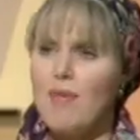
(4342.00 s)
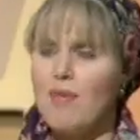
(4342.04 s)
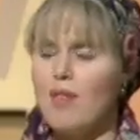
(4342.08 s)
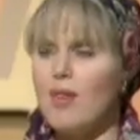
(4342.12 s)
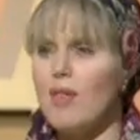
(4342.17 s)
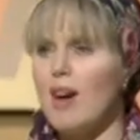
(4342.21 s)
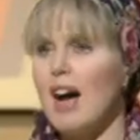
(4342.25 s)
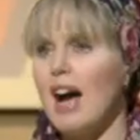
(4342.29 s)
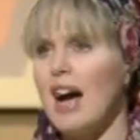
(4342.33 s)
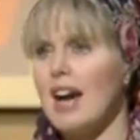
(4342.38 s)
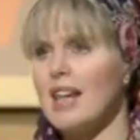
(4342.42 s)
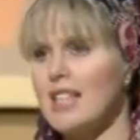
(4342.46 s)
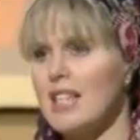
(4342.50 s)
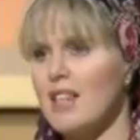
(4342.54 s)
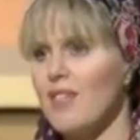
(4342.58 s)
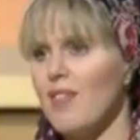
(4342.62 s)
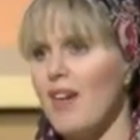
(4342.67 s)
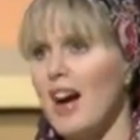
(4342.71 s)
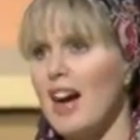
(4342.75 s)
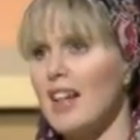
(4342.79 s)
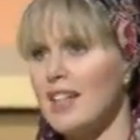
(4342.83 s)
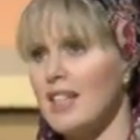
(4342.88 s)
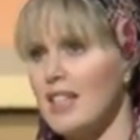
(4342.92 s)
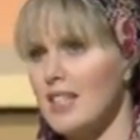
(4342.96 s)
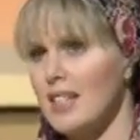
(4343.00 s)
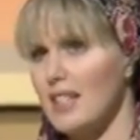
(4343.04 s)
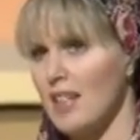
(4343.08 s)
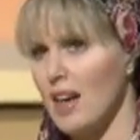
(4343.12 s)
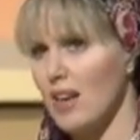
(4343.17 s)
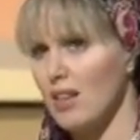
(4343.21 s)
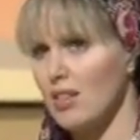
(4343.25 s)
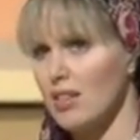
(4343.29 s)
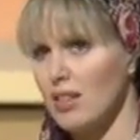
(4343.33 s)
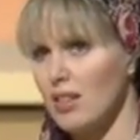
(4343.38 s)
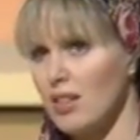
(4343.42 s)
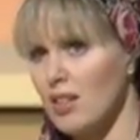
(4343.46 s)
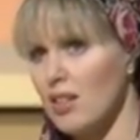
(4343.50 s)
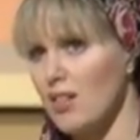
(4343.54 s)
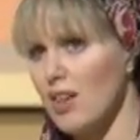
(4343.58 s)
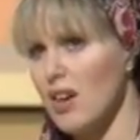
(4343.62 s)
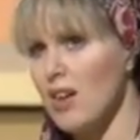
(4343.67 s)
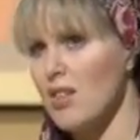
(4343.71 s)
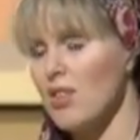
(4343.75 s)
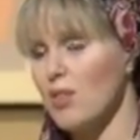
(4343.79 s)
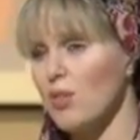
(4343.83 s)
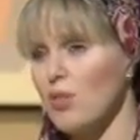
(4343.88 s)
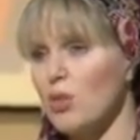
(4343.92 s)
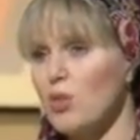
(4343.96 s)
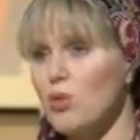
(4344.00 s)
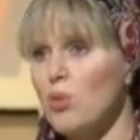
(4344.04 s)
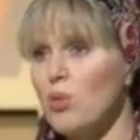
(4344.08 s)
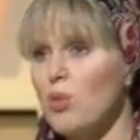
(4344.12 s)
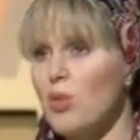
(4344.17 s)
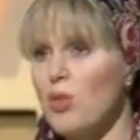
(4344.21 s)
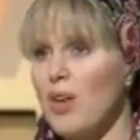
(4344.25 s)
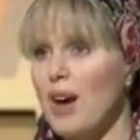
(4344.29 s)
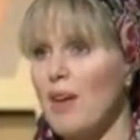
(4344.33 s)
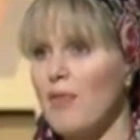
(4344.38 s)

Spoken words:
variety of honeysuckle that grows on the North